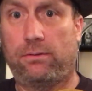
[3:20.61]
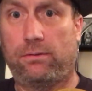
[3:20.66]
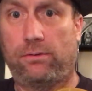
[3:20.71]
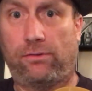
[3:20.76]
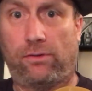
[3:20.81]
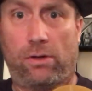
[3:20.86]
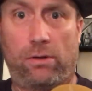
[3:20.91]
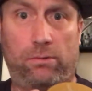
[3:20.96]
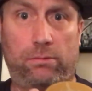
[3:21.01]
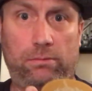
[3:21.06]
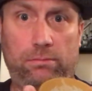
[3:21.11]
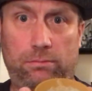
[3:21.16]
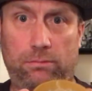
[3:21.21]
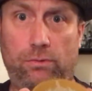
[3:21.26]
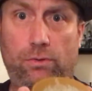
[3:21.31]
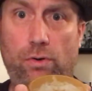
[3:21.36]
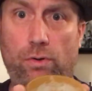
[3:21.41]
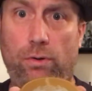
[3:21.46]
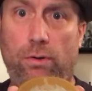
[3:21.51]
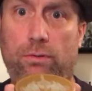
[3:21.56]
So
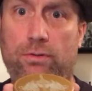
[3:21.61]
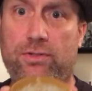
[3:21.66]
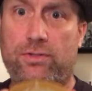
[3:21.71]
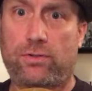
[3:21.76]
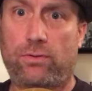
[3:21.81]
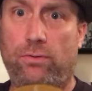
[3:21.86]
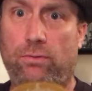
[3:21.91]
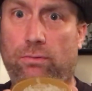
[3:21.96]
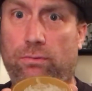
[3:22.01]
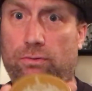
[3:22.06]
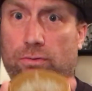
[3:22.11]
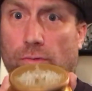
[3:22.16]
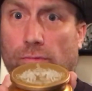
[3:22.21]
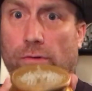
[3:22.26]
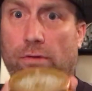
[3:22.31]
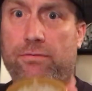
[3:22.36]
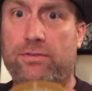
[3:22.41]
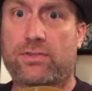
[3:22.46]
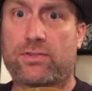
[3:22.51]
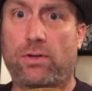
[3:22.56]
kudos to
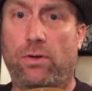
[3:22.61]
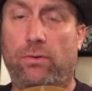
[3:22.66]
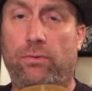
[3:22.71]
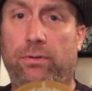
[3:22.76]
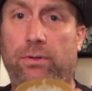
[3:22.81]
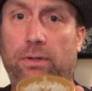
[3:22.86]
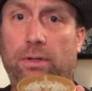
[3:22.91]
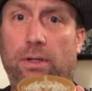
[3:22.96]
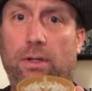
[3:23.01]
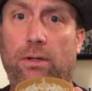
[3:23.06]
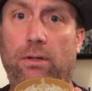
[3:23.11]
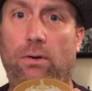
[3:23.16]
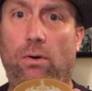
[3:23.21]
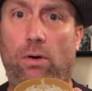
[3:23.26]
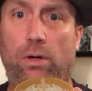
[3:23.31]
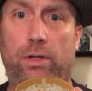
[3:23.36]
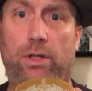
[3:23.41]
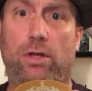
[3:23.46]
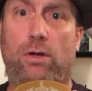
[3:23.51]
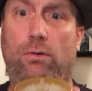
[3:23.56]
Riverstone
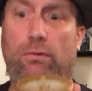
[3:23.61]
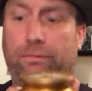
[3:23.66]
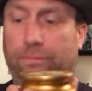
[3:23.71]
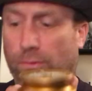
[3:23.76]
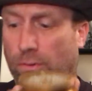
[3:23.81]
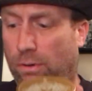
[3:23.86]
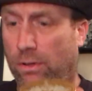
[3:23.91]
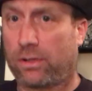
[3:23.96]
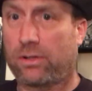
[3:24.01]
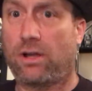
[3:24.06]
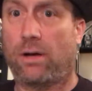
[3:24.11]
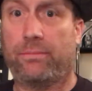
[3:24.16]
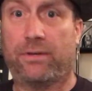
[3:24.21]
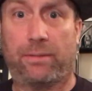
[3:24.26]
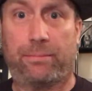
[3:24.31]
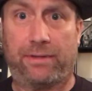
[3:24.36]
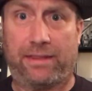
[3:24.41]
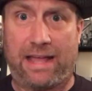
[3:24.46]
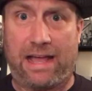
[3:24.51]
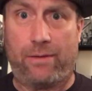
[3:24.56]
Audio for coming
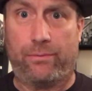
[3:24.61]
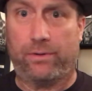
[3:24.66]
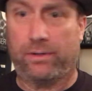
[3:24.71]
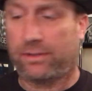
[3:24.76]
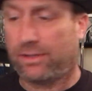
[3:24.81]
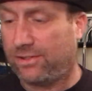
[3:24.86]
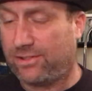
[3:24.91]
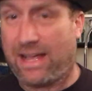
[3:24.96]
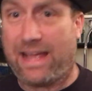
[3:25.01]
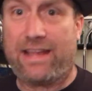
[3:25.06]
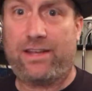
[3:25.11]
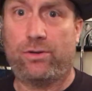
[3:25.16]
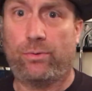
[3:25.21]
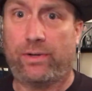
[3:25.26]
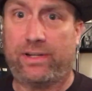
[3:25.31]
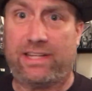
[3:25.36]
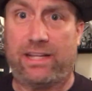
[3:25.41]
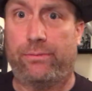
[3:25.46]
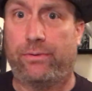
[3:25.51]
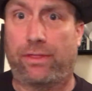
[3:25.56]
up with that one, because I had
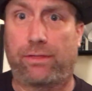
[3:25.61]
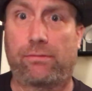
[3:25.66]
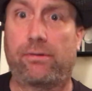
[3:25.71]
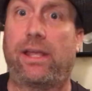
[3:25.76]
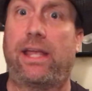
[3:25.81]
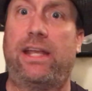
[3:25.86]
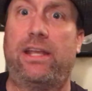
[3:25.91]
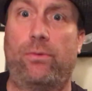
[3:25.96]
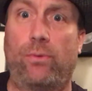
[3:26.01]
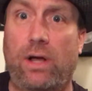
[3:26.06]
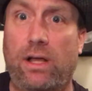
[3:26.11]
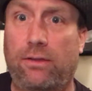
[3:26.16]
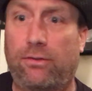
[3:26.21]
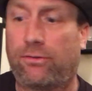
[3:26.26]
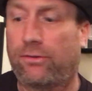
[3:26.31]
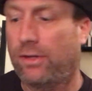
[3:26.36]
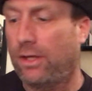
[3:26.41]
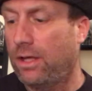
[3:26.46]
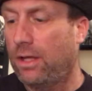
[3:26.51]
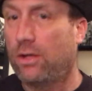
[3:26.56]
no idea what 380
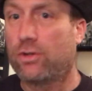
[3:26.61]
was.